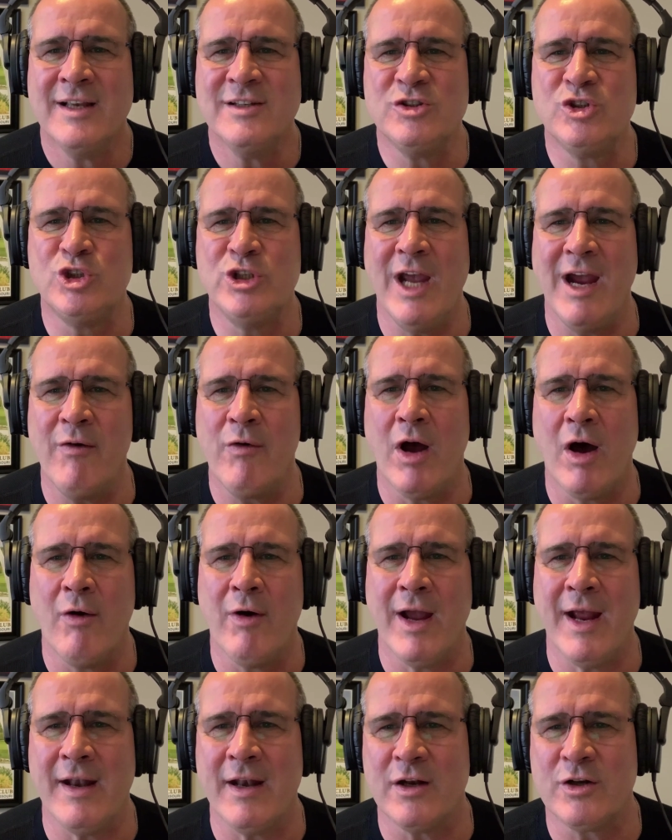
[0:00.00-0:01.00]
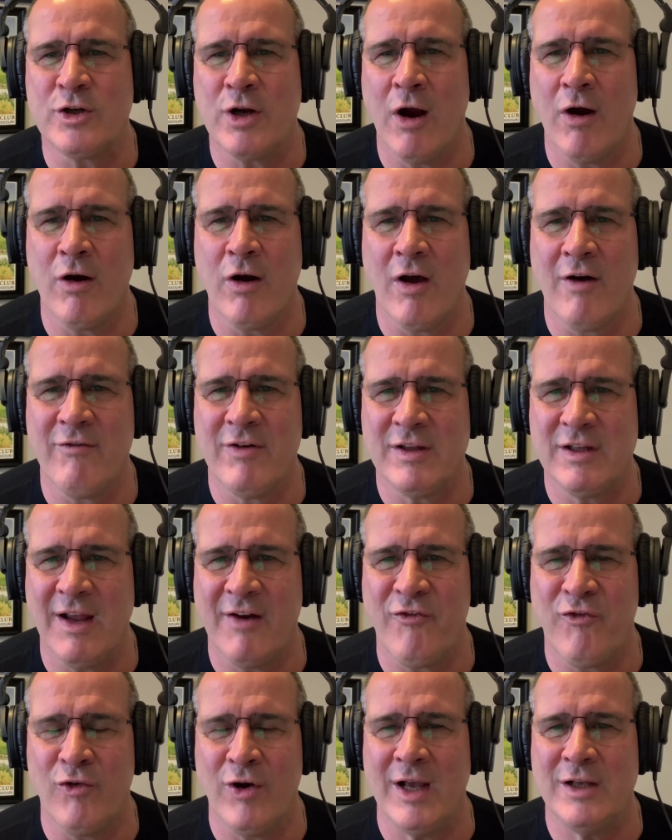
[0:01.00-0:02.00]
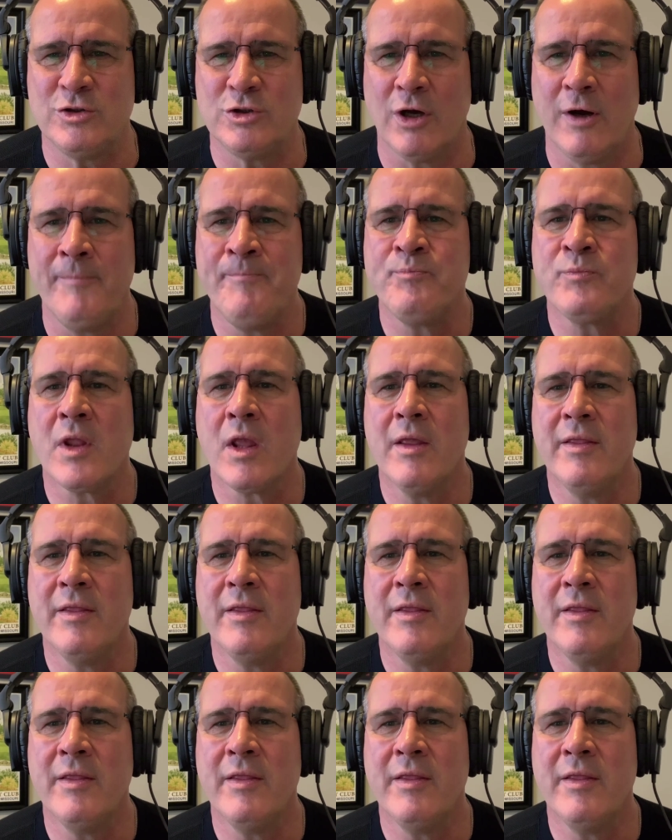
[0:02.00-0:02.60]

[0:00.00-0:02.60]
0 in the turnover differential.